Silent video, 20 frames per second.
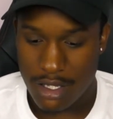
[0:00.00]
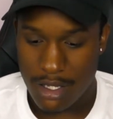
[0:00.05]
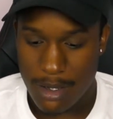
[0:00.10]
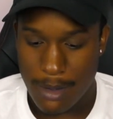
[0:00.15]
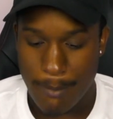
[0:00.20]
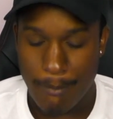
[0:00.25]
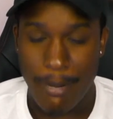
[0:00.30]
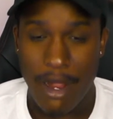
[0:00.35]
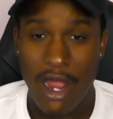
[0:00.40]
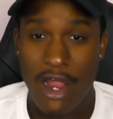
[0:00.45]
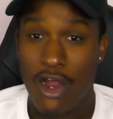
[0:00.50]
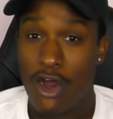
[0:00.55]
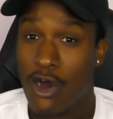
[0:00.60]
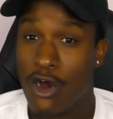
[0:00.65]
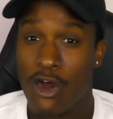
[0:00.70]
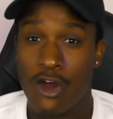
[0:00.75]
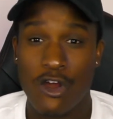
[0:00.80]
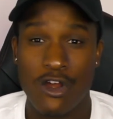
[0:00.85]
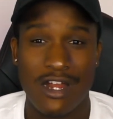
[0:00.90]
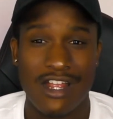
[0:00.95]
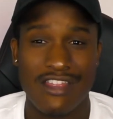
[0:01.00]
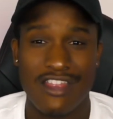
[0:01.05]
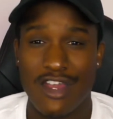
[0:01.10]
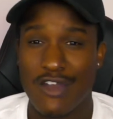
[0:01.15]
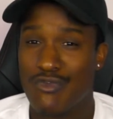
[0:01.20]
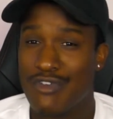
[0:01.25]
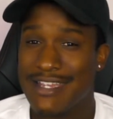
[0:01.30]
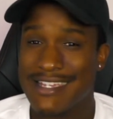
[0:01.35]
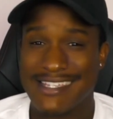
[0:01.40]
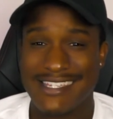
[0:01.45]
buy art and then
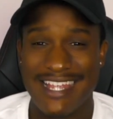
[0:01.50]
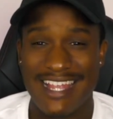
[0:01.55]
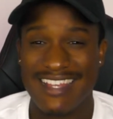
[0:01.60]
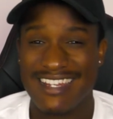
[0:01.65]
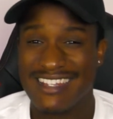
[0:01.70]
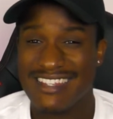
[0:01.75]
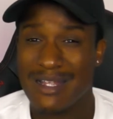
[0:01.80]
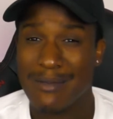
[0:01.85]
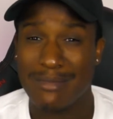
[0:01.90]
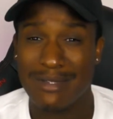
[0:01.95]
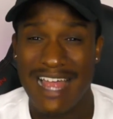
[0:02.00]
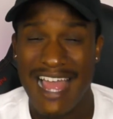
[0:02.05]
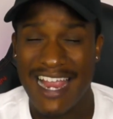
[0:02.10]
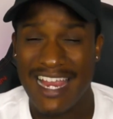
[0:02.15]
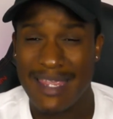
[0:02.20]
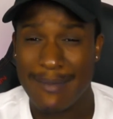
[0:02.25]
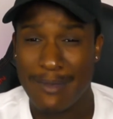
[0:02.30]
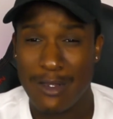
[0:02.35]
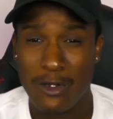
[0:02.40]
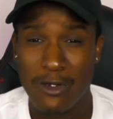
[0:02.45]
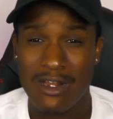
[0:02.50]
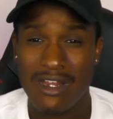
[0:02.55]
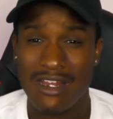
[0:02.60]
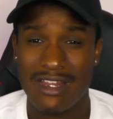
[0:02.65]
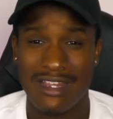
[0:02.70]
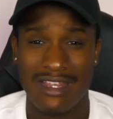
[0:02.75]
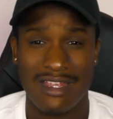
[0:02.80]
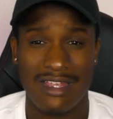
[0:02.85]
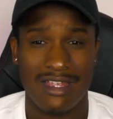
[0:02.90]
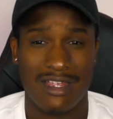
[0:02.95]
resell it in the black
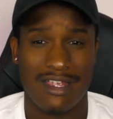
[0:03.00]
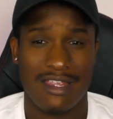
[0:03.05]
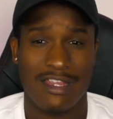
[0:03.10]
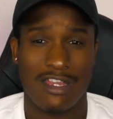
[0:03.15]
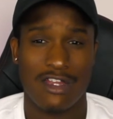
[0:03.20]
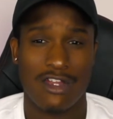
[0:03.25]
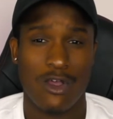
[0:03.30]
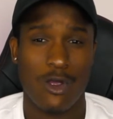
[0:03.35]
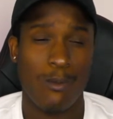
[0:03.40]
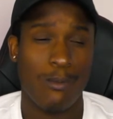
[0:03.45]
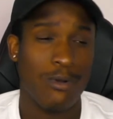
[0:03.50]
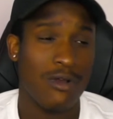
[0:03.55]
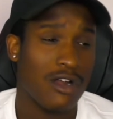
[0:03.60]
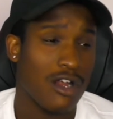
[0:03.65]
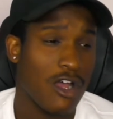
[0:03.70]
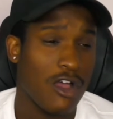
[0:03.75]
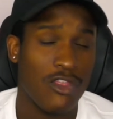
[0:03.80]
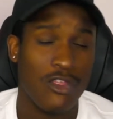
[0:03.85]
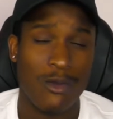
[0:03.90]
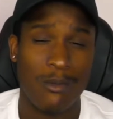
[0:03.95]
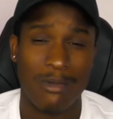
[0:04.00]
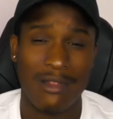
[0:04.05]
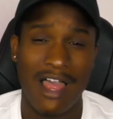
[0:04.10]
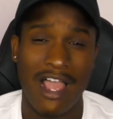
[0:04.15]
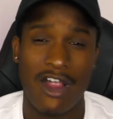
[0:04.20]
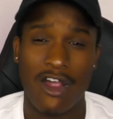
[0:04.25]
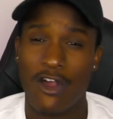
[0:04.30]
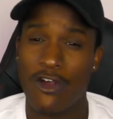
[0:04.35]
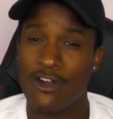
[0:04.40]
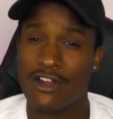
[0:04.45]
community, you know, put other black
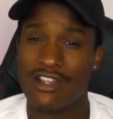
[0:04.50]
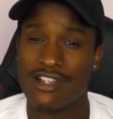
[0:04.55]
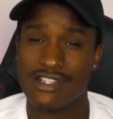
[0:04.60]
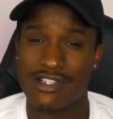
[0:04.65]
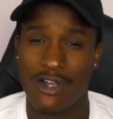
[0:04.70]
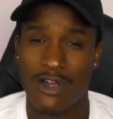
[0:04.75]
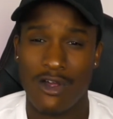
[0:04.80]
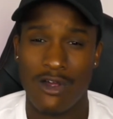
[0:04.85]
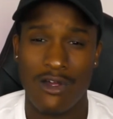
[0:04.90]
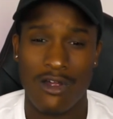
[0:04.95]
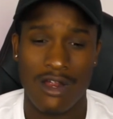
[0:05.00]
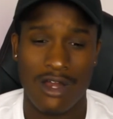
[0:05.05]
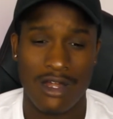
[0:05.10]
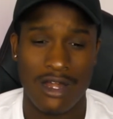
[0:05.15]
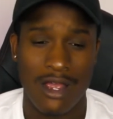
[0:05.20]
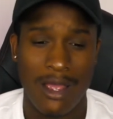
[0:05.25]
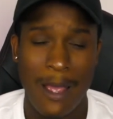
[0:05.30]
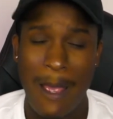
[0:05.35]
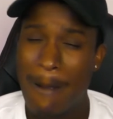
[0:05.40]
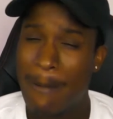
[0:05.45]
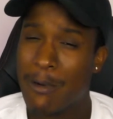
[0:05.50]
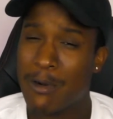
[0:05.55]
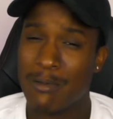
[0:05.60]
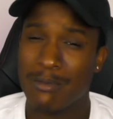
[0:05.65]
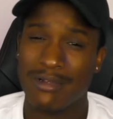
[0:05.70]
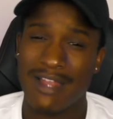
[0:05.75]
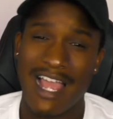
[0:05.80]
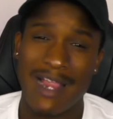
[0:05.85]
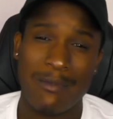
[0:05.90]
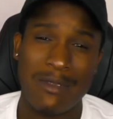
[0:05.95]
artists on, put
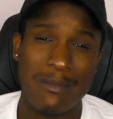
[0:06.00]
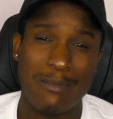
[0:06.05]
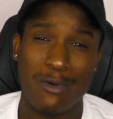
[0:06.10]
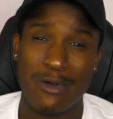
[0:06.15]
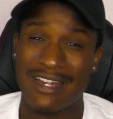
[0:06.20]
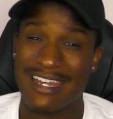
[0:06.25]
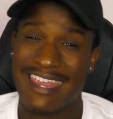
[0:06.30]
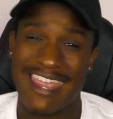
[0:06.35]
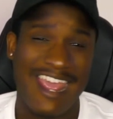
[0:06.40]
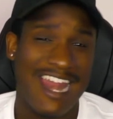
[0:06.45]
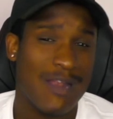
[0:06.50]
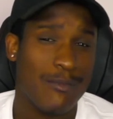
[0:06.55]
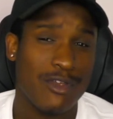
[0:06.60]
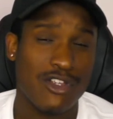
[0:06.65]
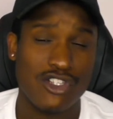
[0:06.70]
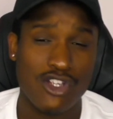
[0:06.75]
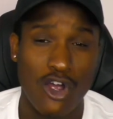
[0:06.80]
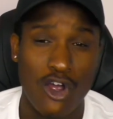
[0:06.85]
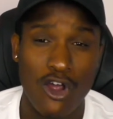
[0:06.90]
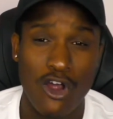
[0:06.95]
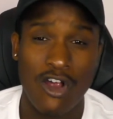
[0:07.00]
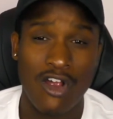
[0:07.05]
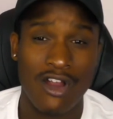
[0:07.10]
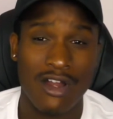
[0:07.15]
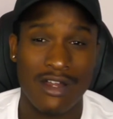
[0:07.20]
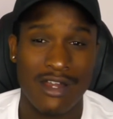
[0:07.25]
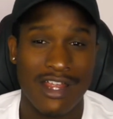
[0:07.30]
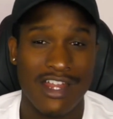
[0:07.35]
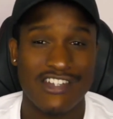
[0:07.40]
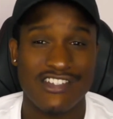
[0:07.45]
black people in cannabis on.
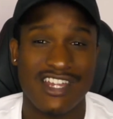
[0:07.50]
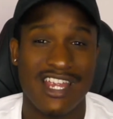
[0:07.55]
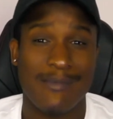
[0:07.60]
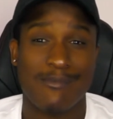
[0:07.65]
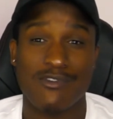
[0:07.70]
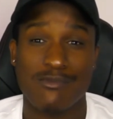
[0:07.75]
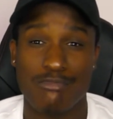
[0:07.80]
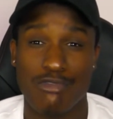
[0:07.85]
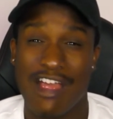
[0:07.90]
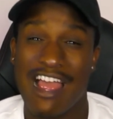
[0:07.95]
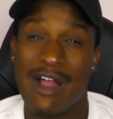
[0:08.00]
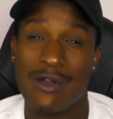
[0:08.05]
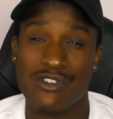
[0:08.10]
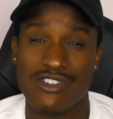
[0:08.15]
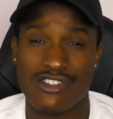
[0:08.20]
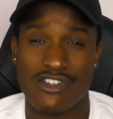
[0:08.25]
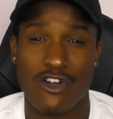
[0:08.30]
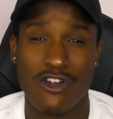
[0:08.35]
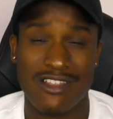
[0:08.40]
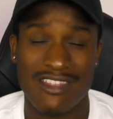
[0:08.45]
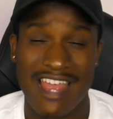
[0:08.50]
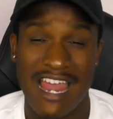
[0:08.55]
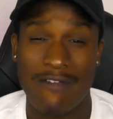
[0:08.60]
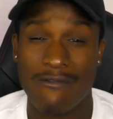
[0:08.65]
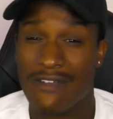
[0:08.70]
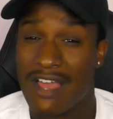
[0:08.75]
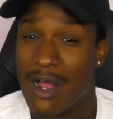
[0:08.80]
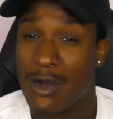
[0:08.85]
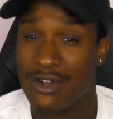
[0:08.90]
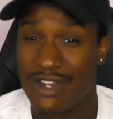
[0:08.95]
James Brown started that
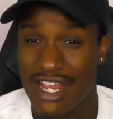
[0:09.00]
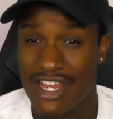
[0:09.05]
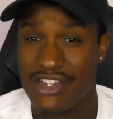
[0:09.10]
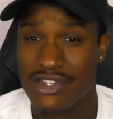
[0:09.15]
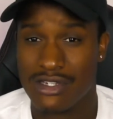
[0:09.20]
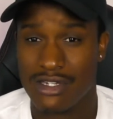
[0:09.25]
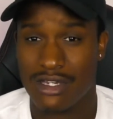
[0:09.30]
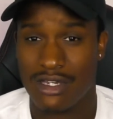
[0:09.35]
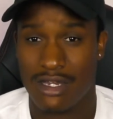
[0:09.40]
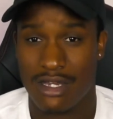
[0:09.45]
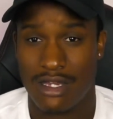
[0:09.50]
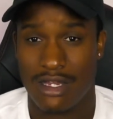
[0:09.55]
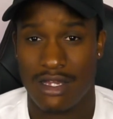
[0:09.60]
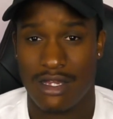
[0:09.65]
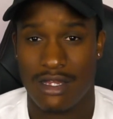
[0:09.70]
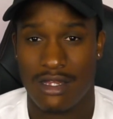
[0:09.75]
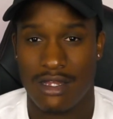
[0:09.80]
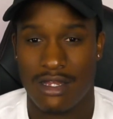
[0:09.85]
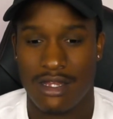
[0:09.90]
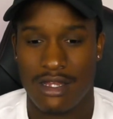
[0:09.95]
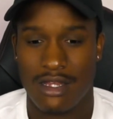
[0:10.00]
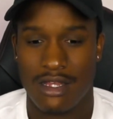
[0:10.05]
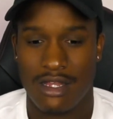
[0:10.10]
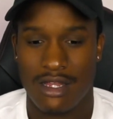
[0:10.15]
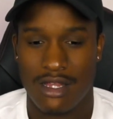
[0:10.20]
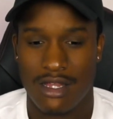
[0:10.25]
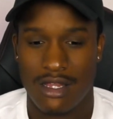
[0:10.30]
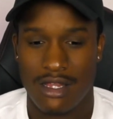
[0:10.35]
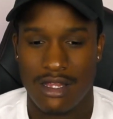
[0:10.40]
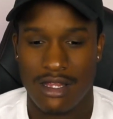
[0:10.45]
foundation.
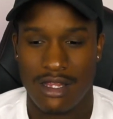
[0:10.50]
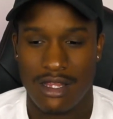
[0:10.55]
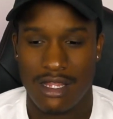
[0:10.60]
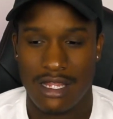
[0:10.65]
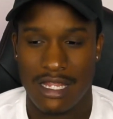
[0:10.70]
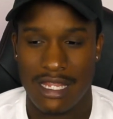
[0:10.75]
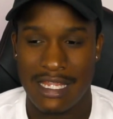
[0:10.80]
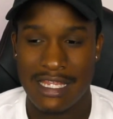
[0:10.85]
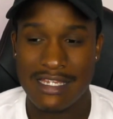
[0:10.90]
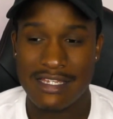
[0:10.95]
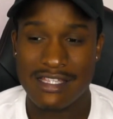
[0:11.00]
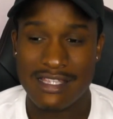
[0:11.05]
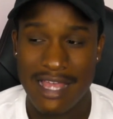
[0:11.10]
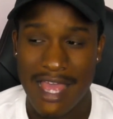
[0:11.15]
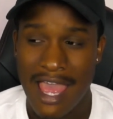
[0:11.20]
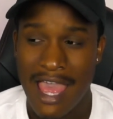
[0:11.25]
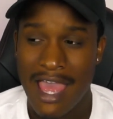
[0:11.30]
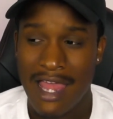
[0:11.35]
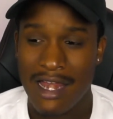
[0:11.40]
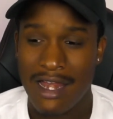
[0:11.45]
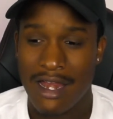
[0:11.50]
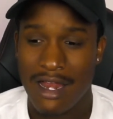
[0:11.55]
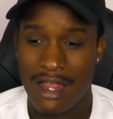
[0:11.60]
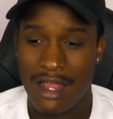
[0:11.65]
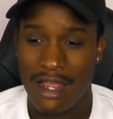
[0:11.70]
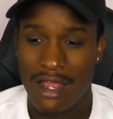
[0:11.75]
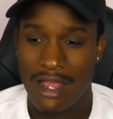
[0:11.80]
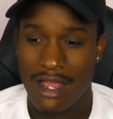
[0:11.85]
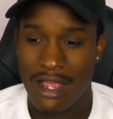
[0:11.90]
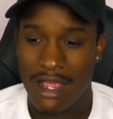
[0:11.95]
Is that
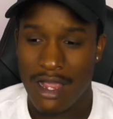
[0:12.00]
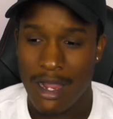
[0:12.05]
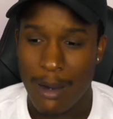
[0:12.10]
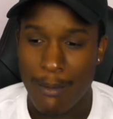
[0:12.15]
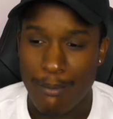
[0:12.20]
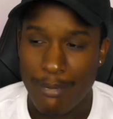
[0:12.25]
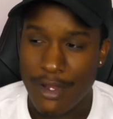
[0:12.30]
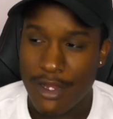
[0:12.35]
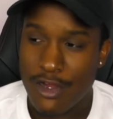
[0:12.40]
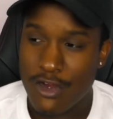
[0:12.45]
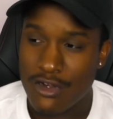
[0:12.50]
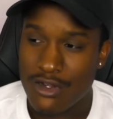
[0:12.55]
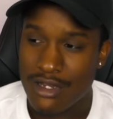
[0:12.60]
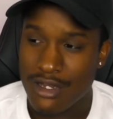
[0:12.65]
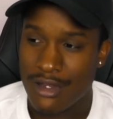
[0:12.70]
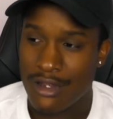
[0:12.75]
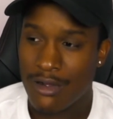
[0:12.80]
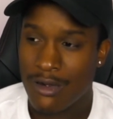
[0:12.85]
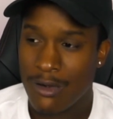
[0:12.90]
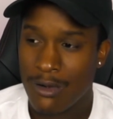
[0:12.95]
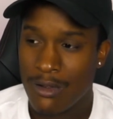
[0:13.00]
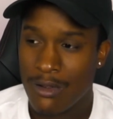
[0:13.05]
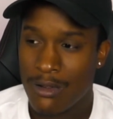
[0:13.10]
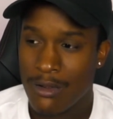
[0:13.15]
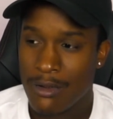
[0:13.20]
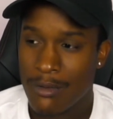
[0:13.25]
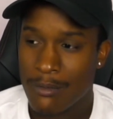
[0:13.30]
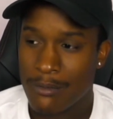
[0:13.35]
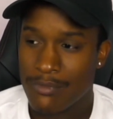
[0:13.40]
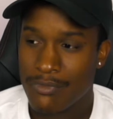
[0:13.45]
a bigger deal
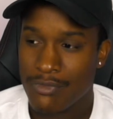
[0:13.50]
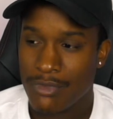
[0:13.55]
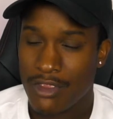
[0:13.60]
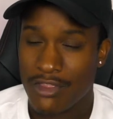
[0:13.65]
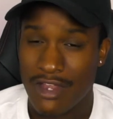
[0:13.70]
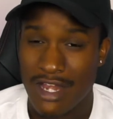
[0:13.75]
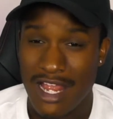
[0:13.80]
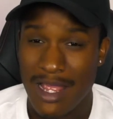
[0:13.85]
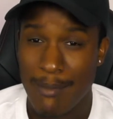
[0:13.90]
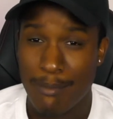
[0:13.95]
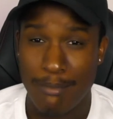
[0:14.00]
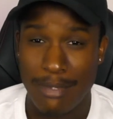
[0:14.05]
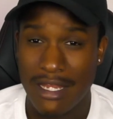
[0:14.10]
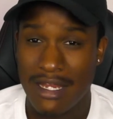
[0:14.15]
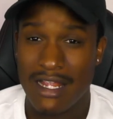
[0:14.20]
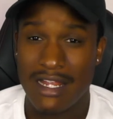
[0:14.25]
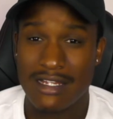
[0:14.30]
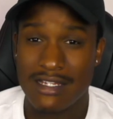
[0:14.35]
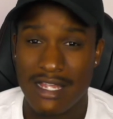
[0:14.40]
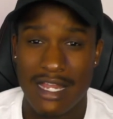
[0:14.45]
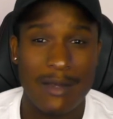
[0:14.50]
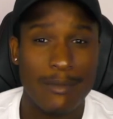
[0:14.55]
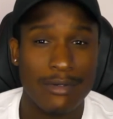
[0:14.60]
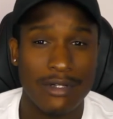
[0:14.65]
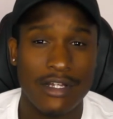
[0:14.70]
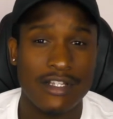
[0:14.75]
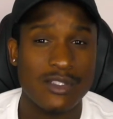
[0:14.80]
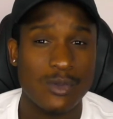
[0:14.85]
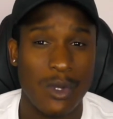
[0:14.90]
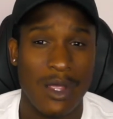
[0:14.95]
than him beating 10
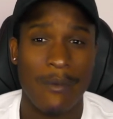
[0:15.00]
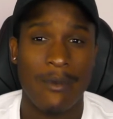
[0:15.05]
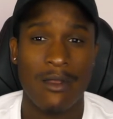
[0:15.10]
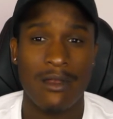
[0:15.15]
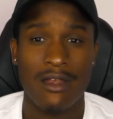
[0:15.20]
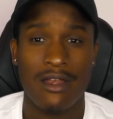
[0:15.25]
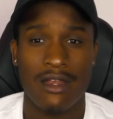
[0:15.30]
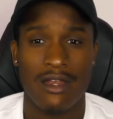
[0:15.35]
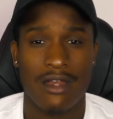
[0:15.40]
plus women?